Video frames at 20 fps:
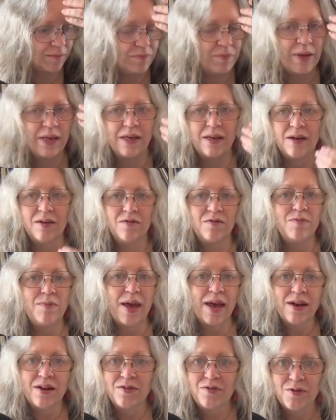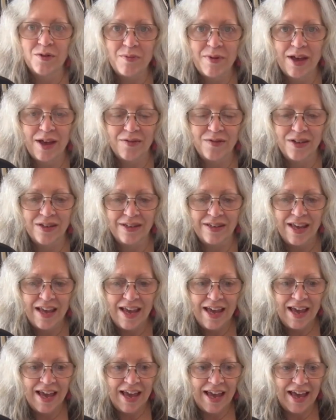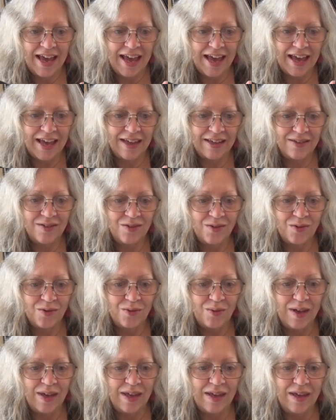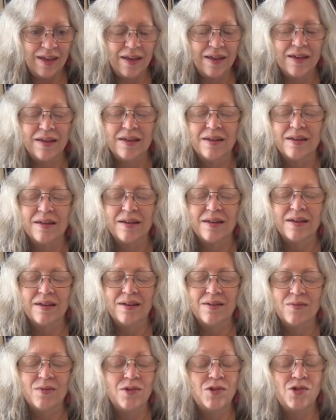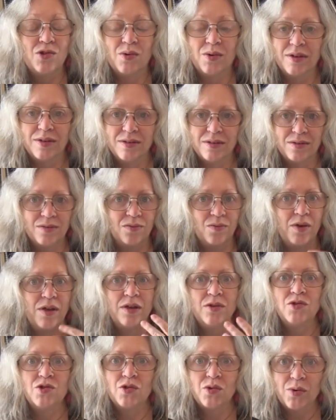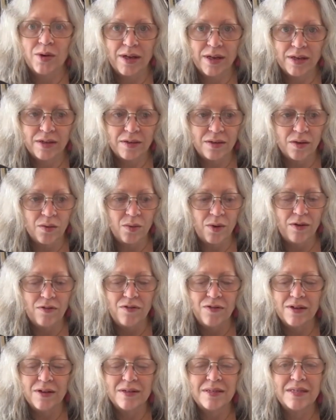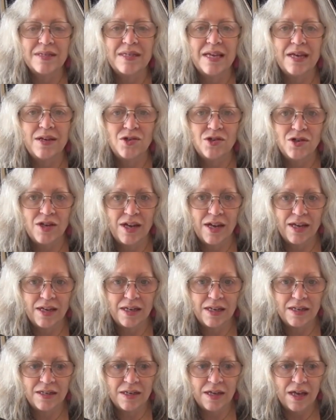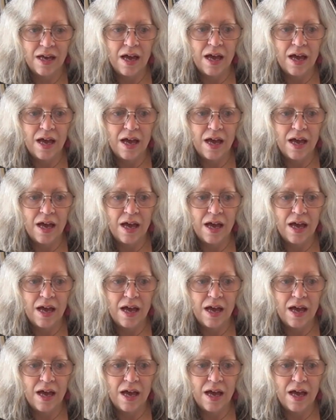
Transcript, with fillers: bit of manna from heaven and we rejoice, we enjoy it, we feel satiated,